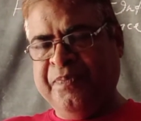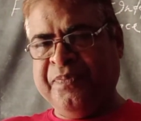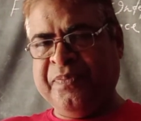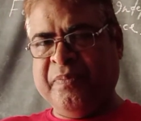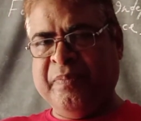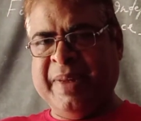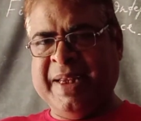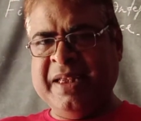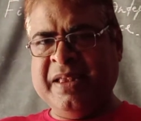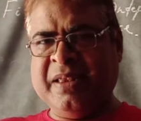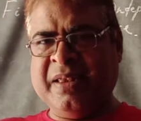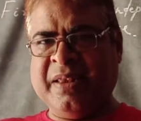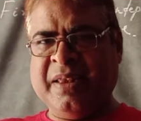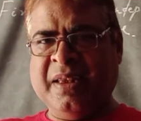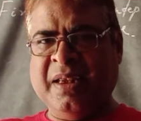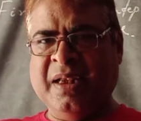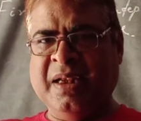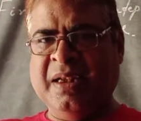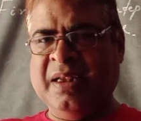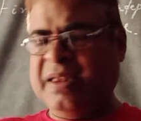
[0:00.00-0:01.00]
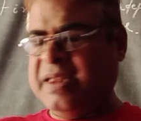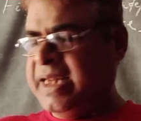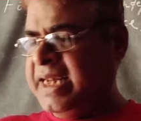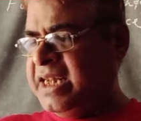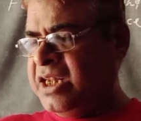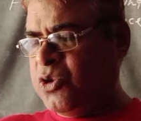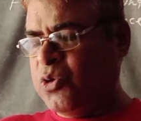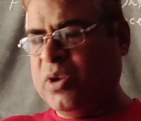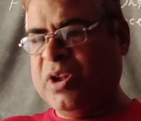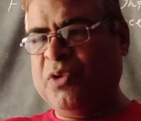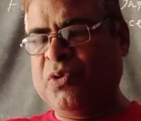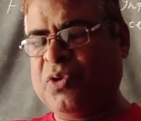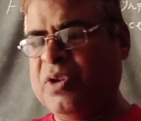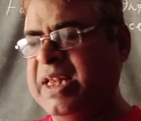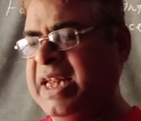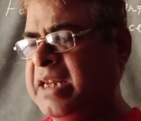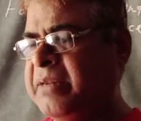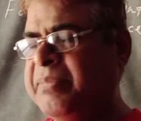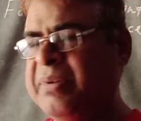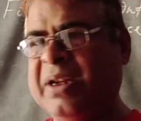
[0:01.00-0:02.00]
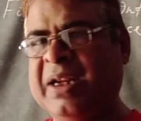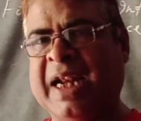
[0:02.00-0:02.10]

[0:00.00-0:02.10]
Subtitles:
means they introduced the Enfield